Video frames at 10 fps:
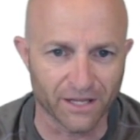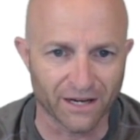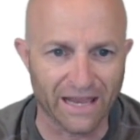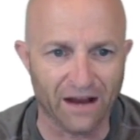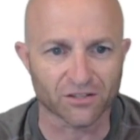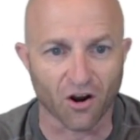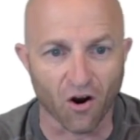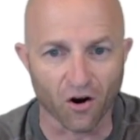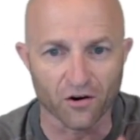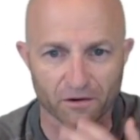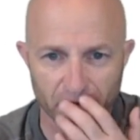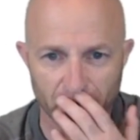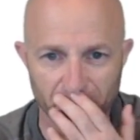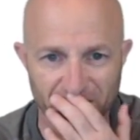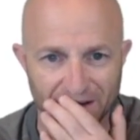accounts are
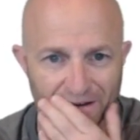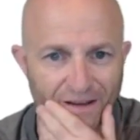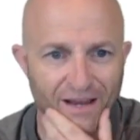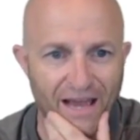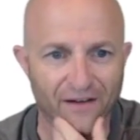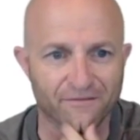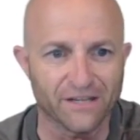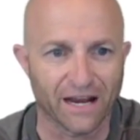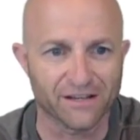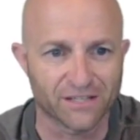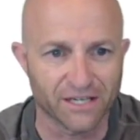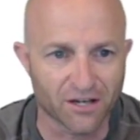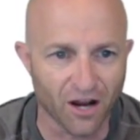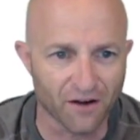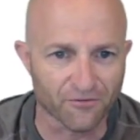using FDIC
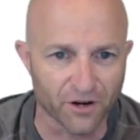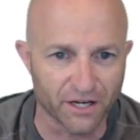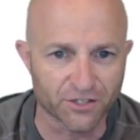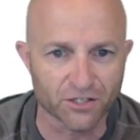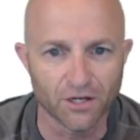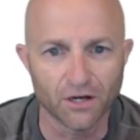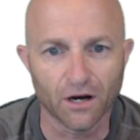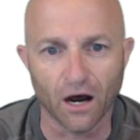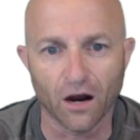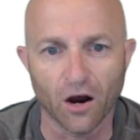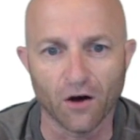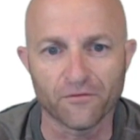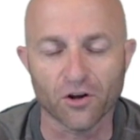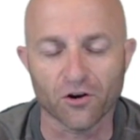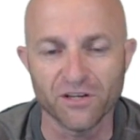coverage
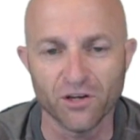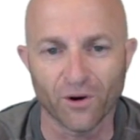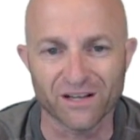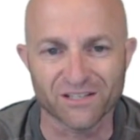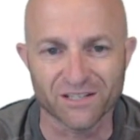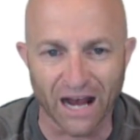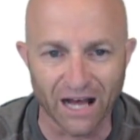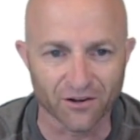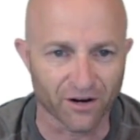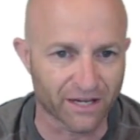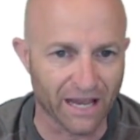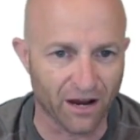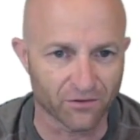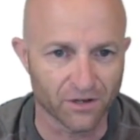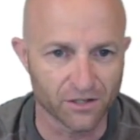of your US dollar
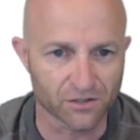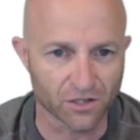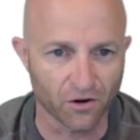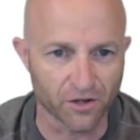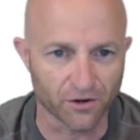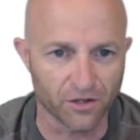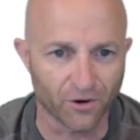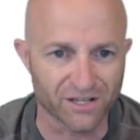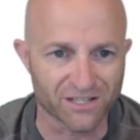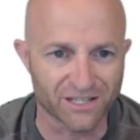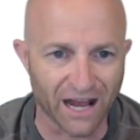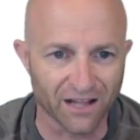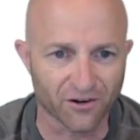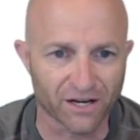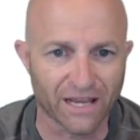account. So your US
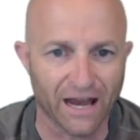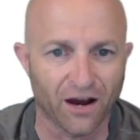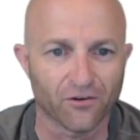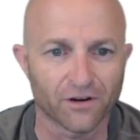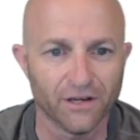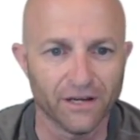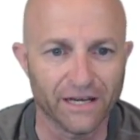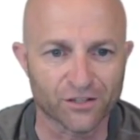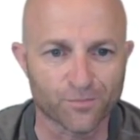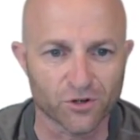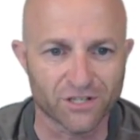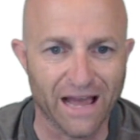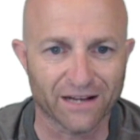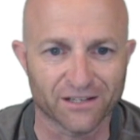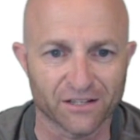dollar account is
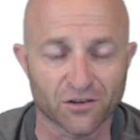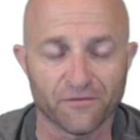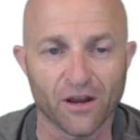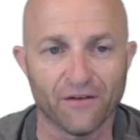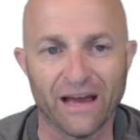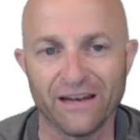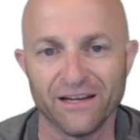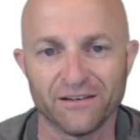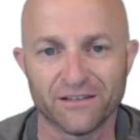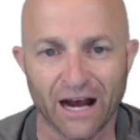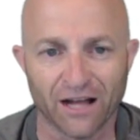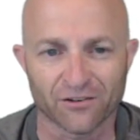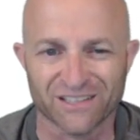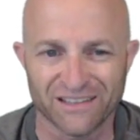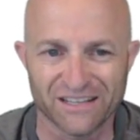protected. So if you have any
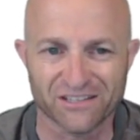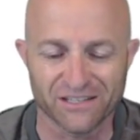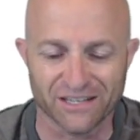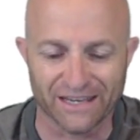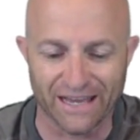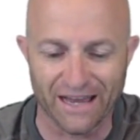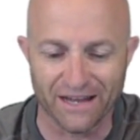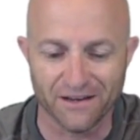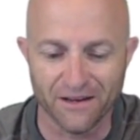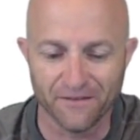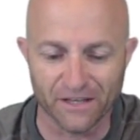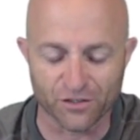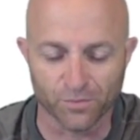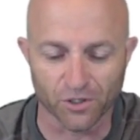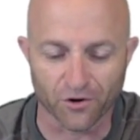dollars, and this is again
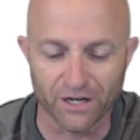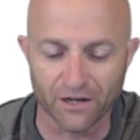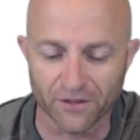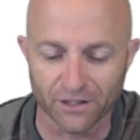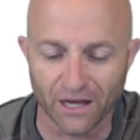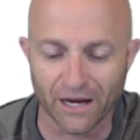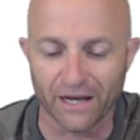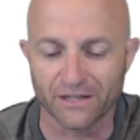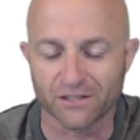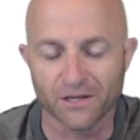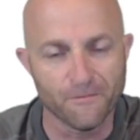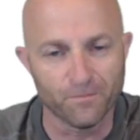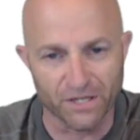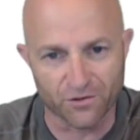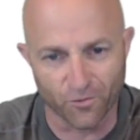this blurring of the lines
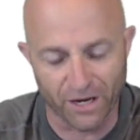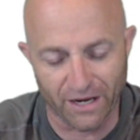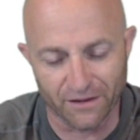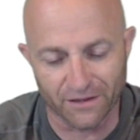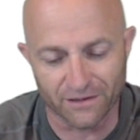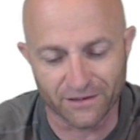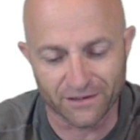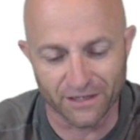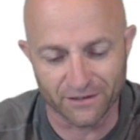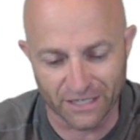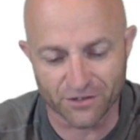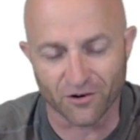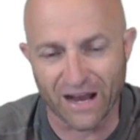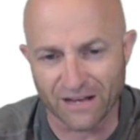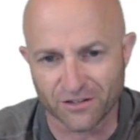between the
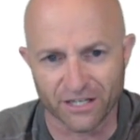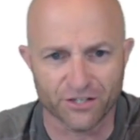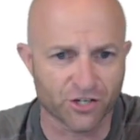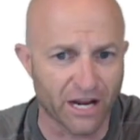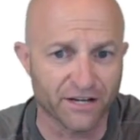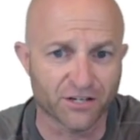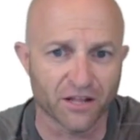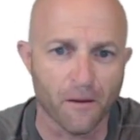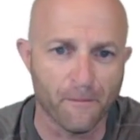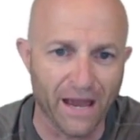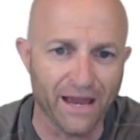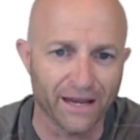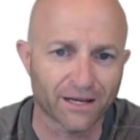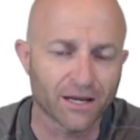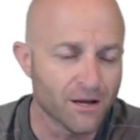digital asset exchange and the
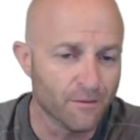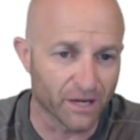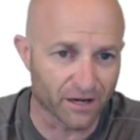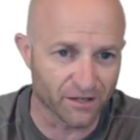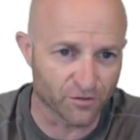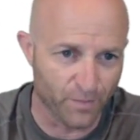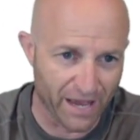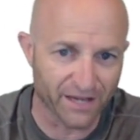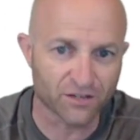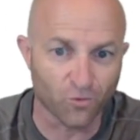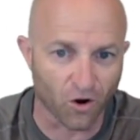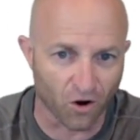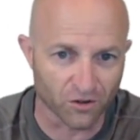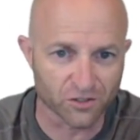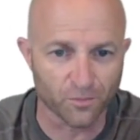bank, because banks will
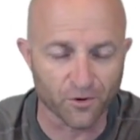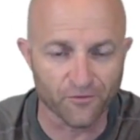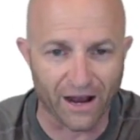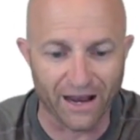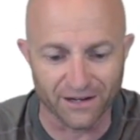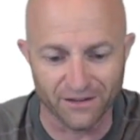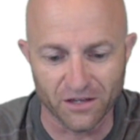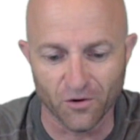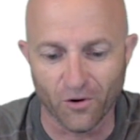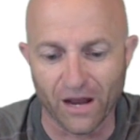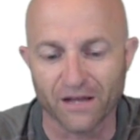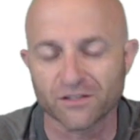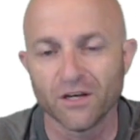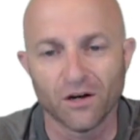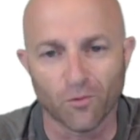also provide, in the
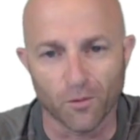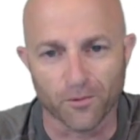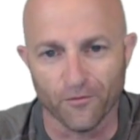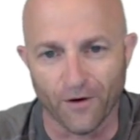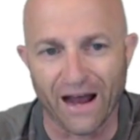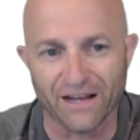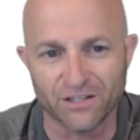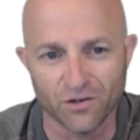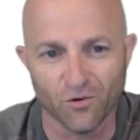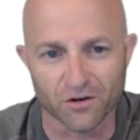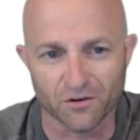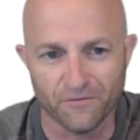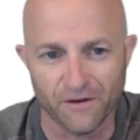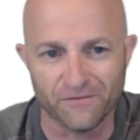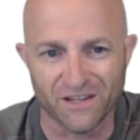US, will provide
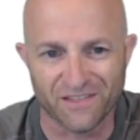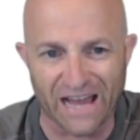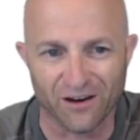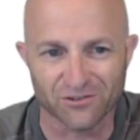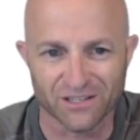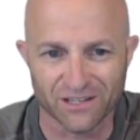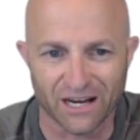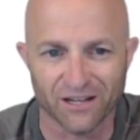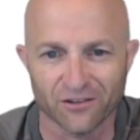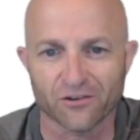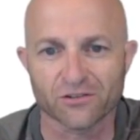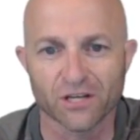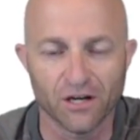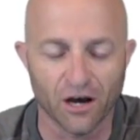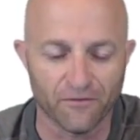$250,000
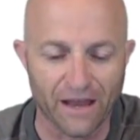of